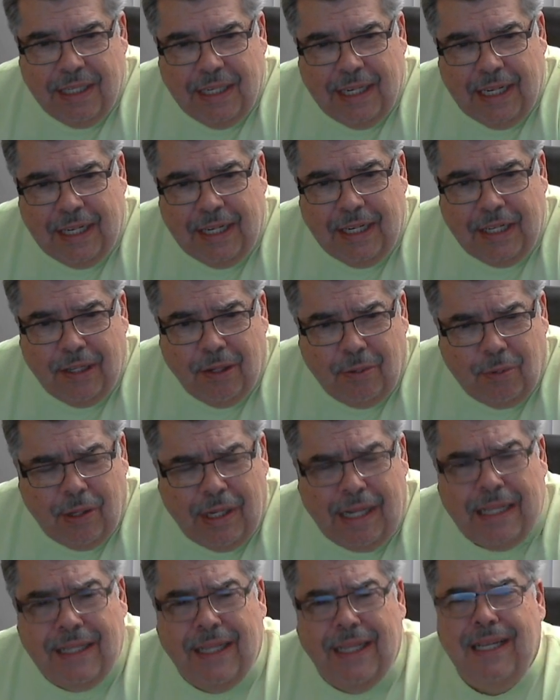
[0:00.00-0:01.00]
And they go, well,
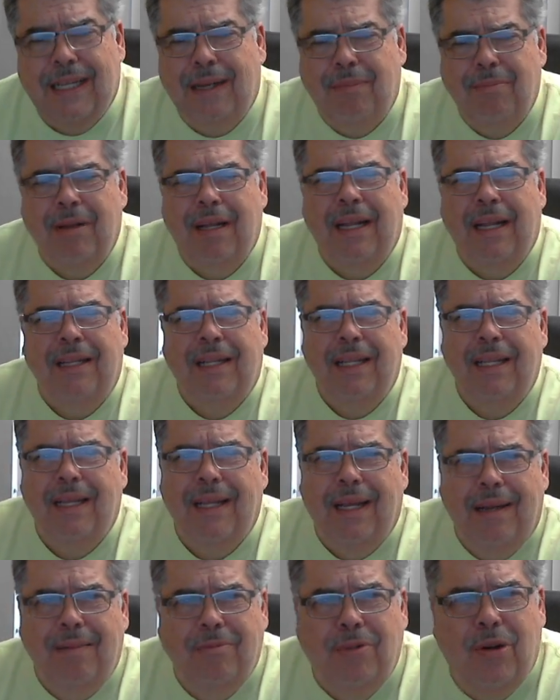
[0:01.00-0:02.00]
I think I'm, I think
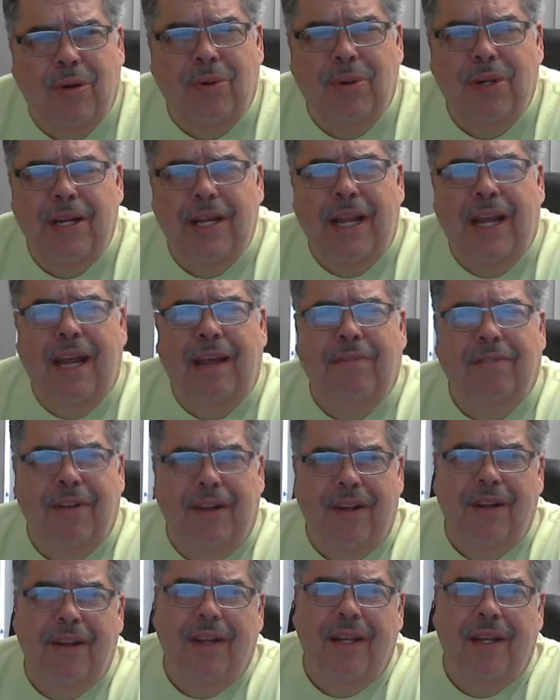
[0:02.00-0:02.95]
I'm going to heaven.